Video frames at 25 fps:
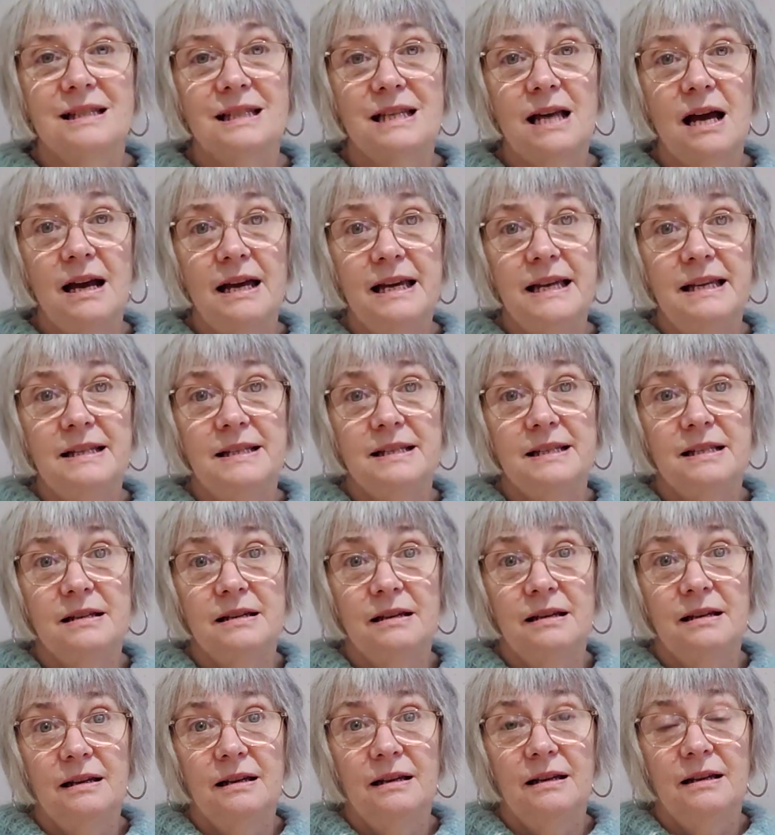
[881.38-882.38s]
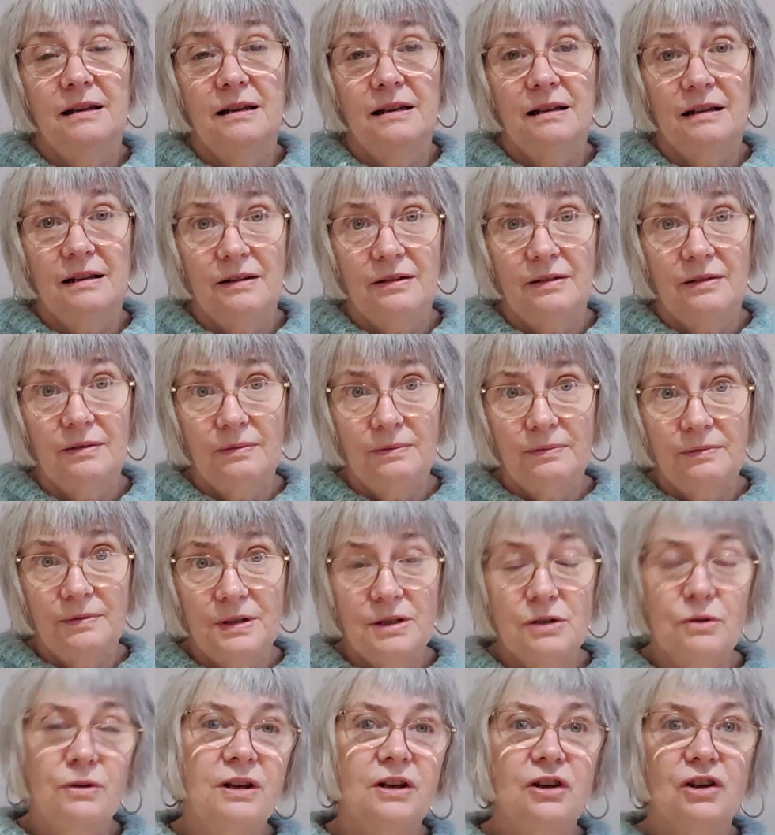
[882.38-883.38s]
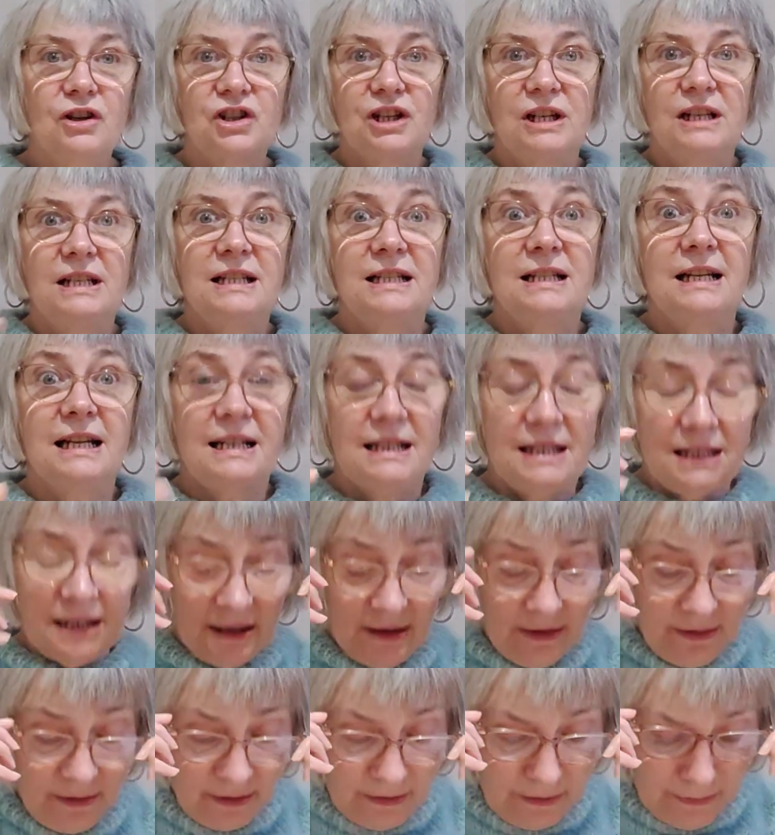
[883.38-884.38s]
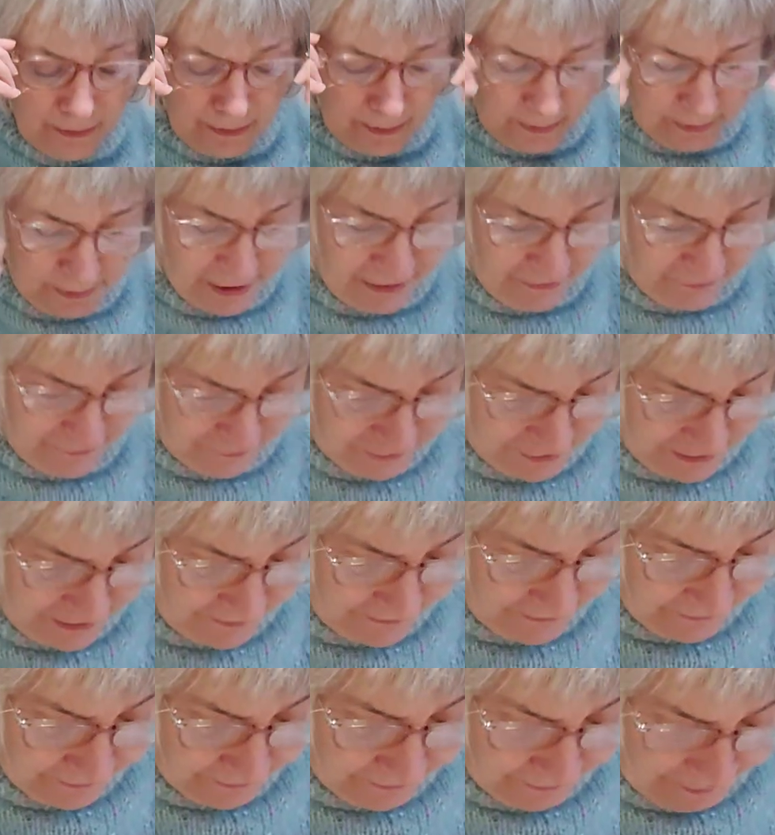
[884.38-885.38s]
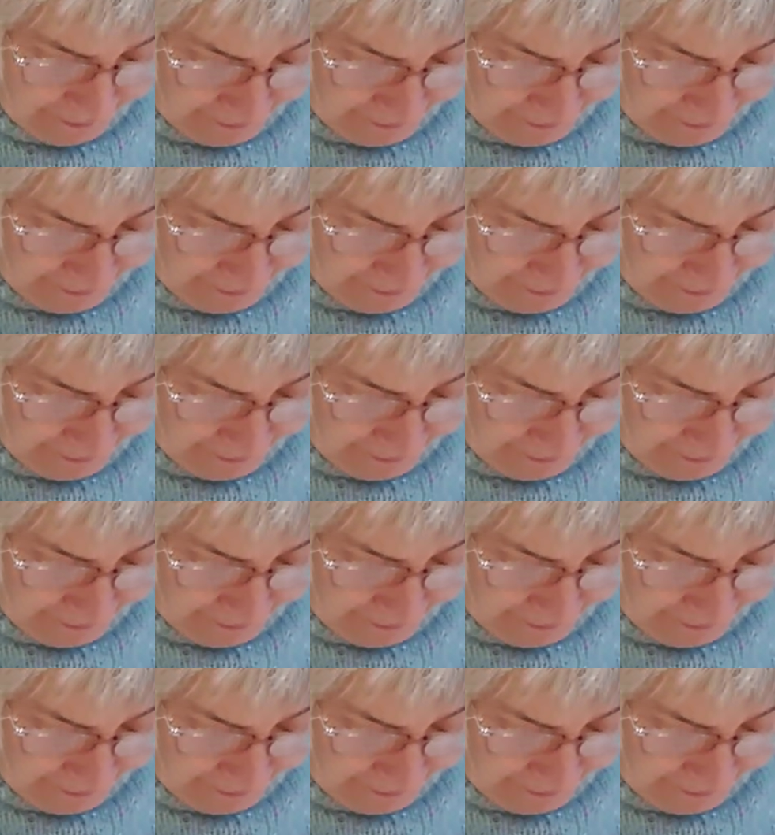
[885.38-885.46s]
size so the cushion is nice and puffy.